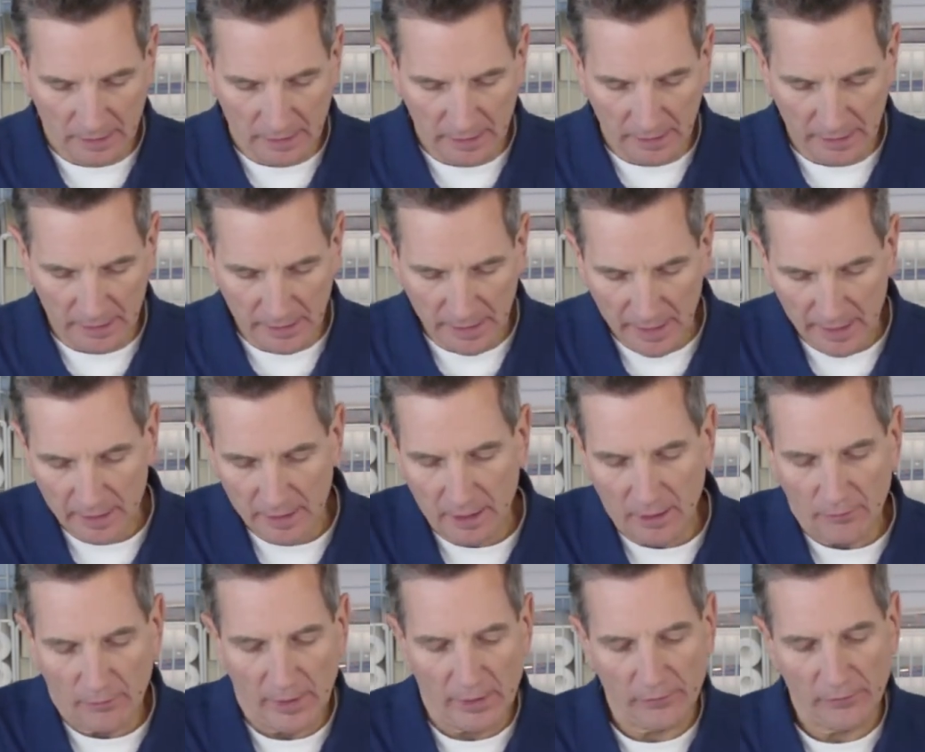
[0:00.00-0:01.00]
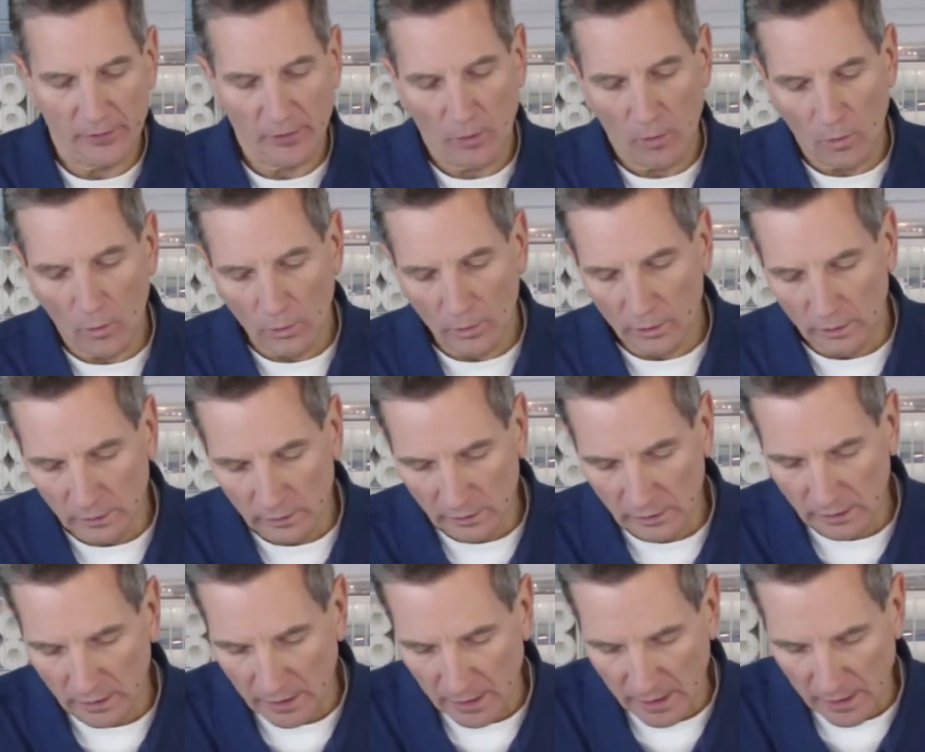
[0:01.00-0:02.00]
like that, around the hole.
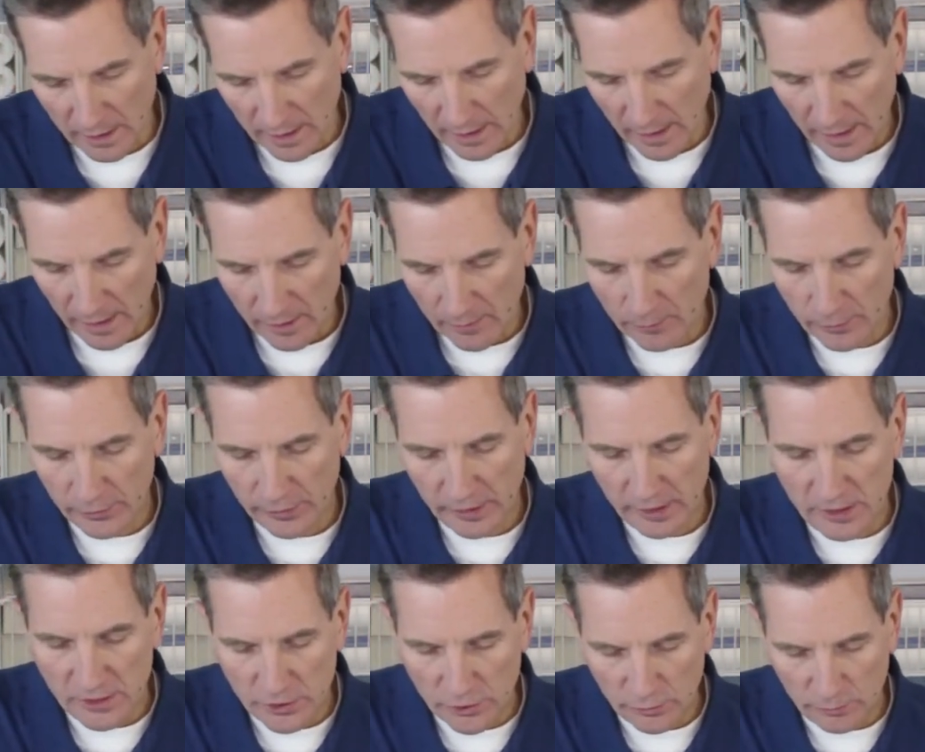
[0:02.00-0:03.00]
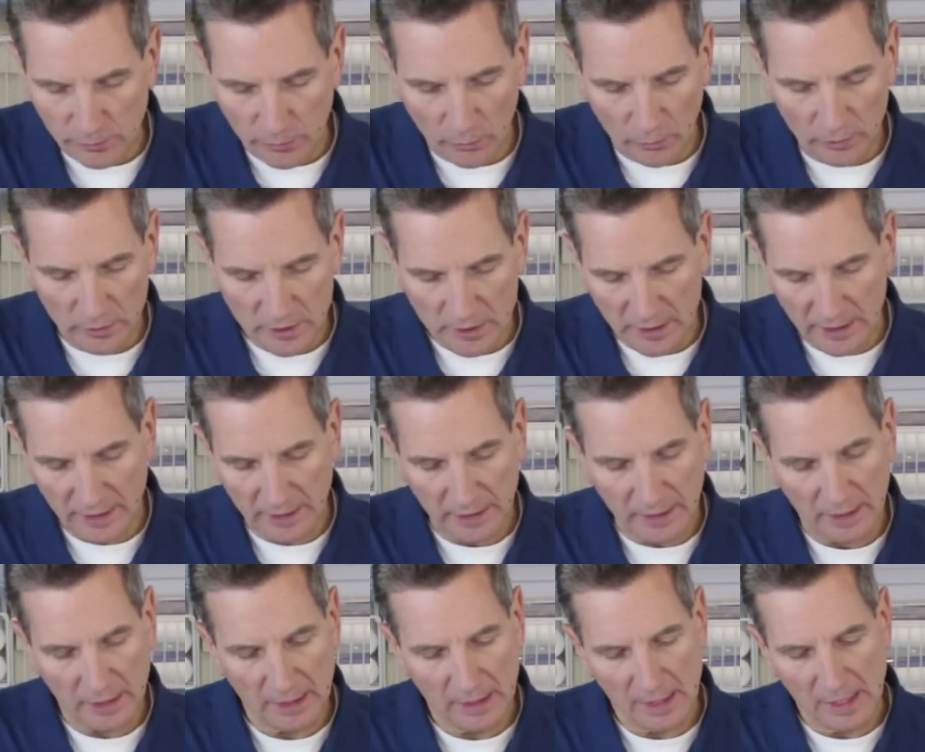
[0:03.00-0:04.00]
Put these two bolts
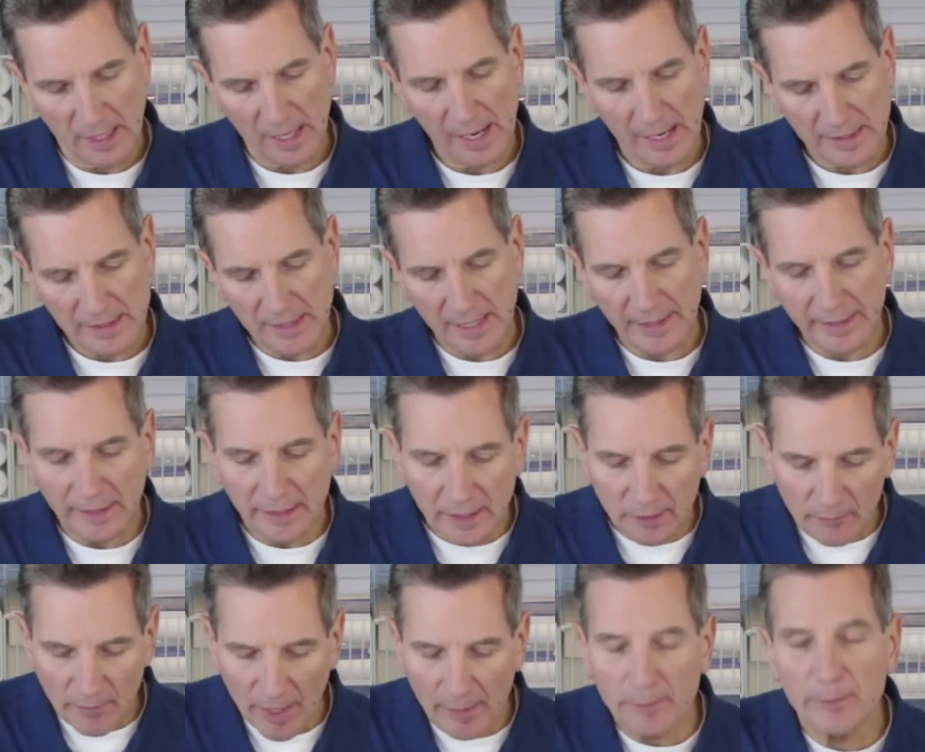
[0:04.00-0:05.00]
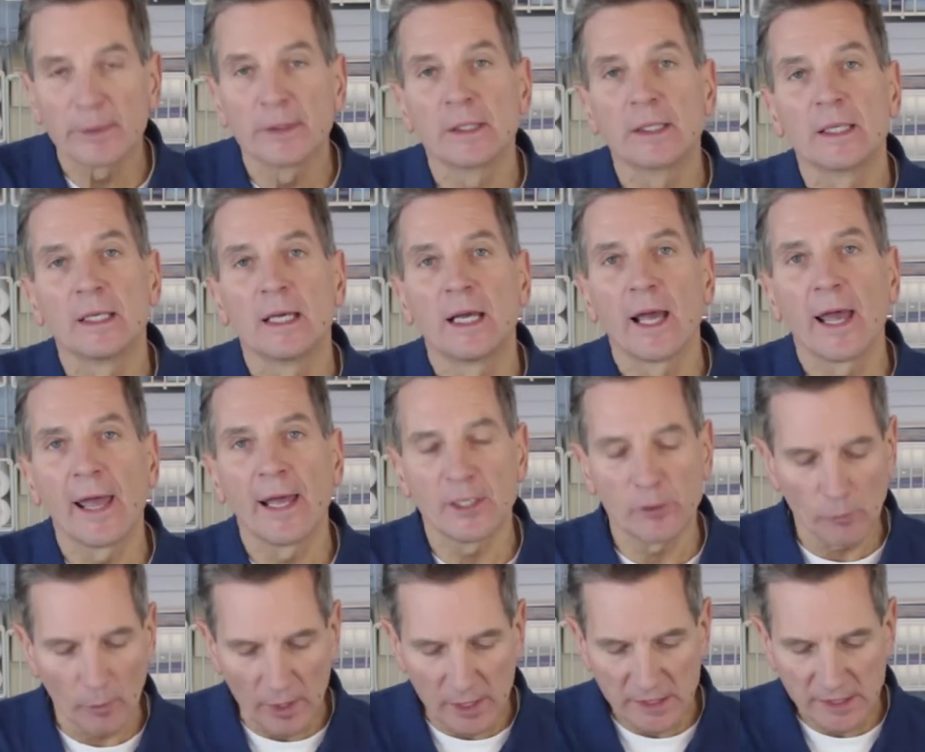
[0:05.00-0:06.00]
in and tighten them up. And
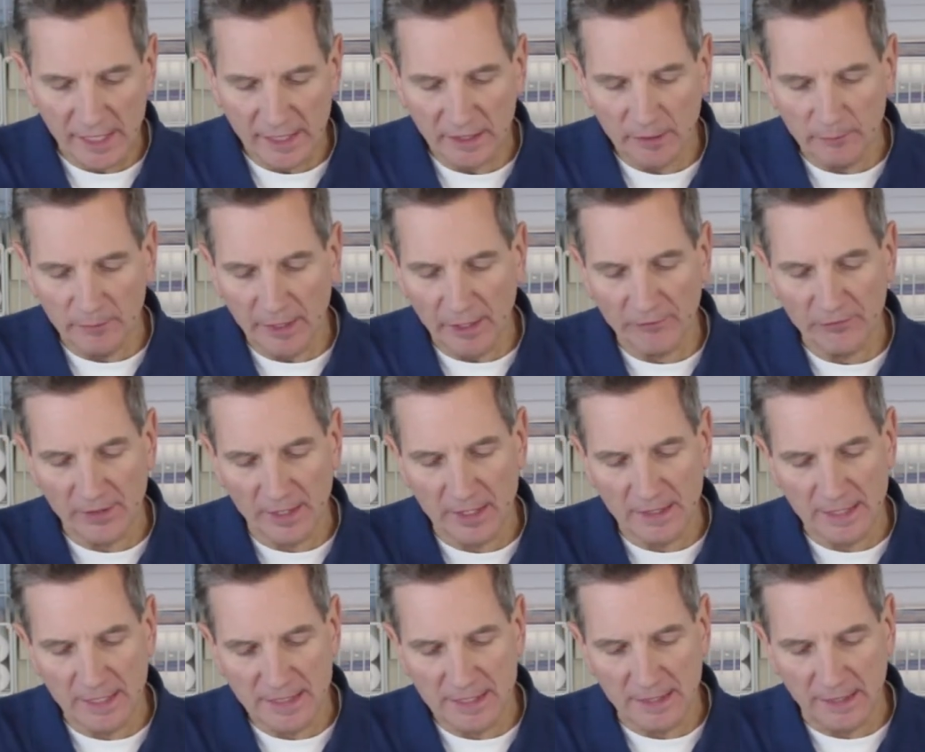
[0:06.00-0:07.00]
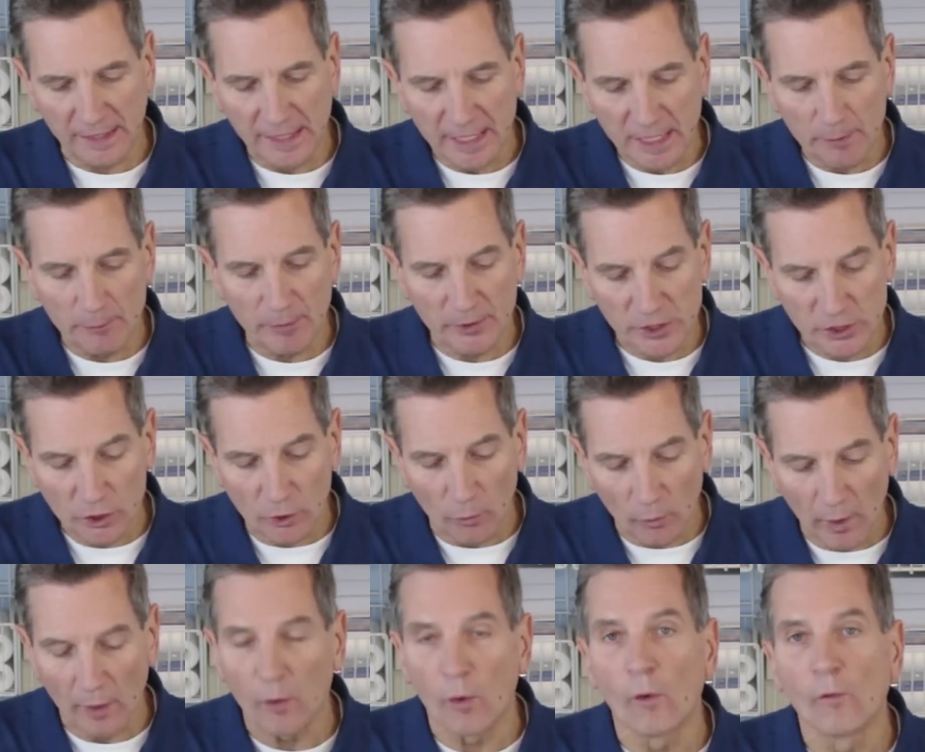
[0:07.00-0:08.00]
you want to tighten them enough that it doesn't leak, but you don't
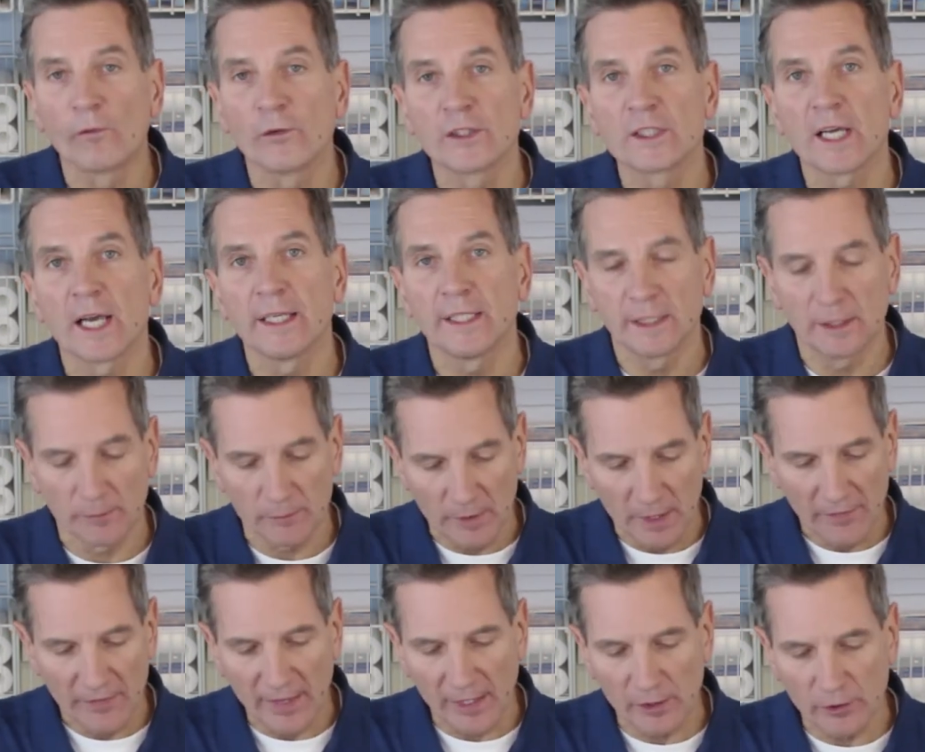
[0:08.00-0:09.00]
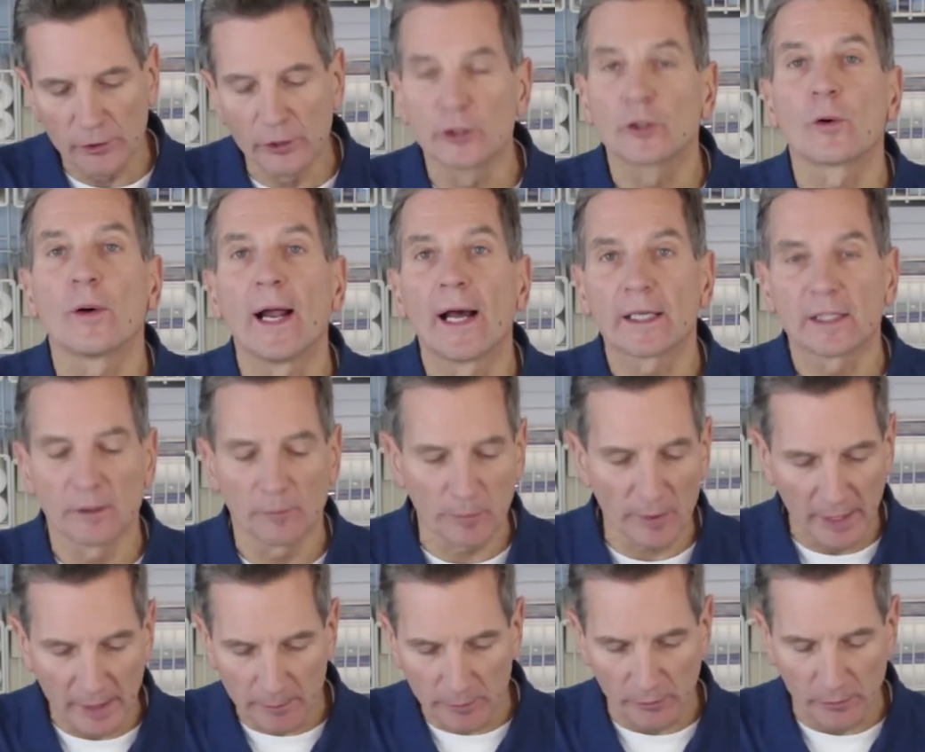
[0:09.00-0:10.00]
want to over-tighten them that it could crack the
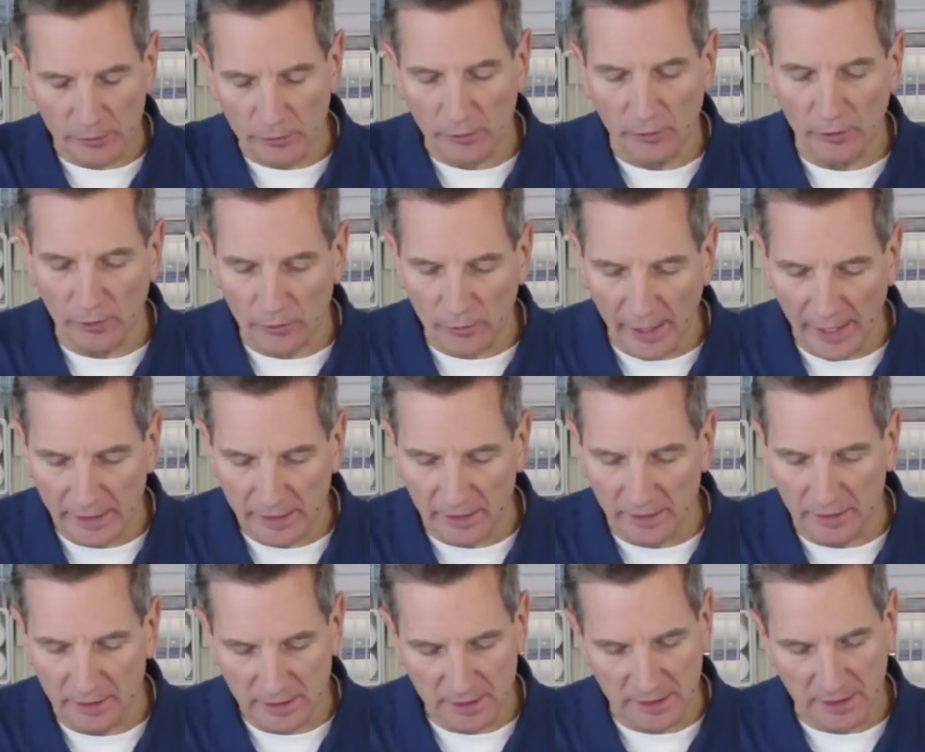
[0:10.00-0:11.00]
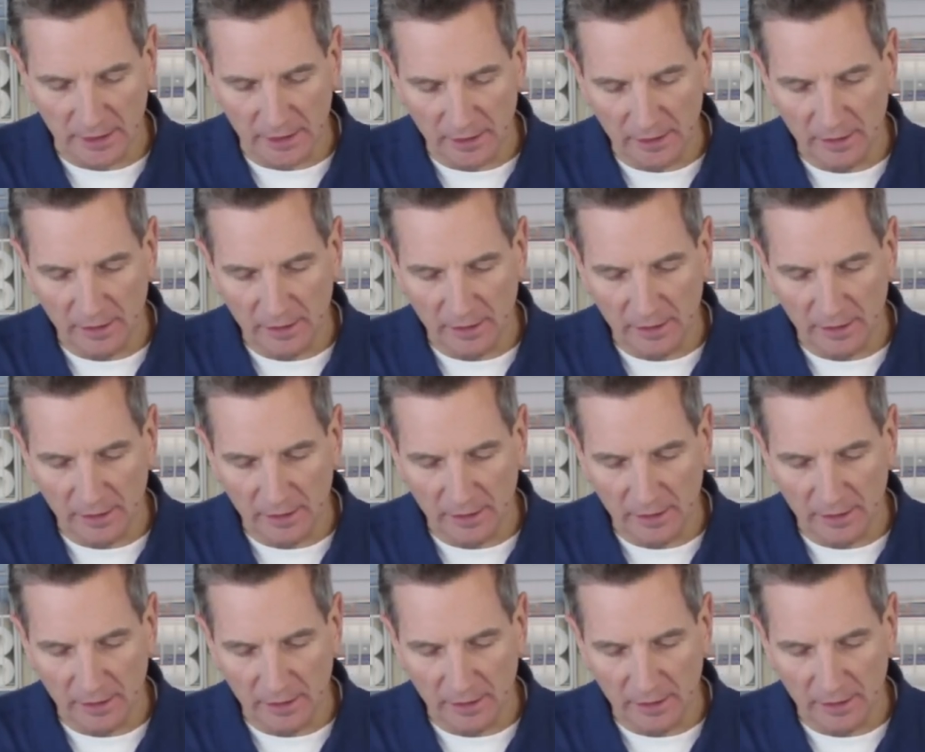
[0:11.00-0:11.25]
pipe or crack this,